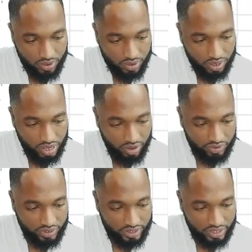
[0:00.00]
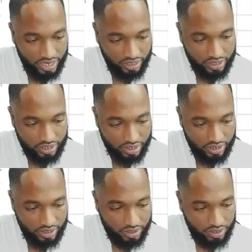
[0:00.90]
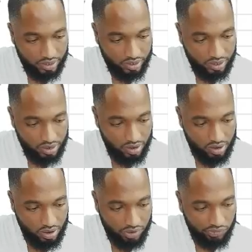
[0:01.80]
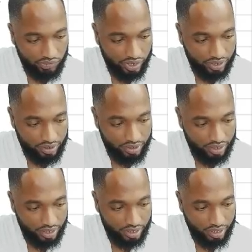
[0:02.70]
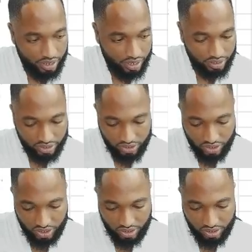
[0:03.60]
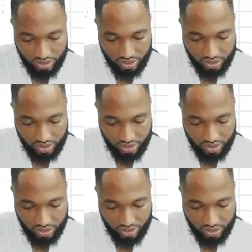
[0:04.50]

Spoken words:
you have the set of integers